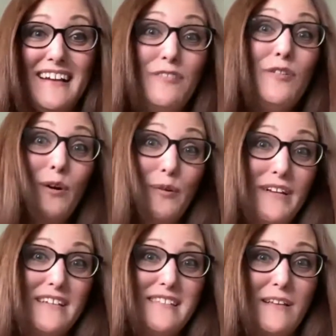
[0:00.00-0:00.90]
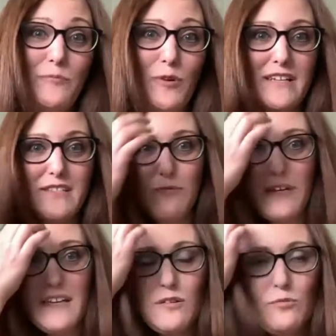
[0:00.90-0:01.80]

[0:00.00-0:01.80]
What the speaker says: unknown in some ways, right?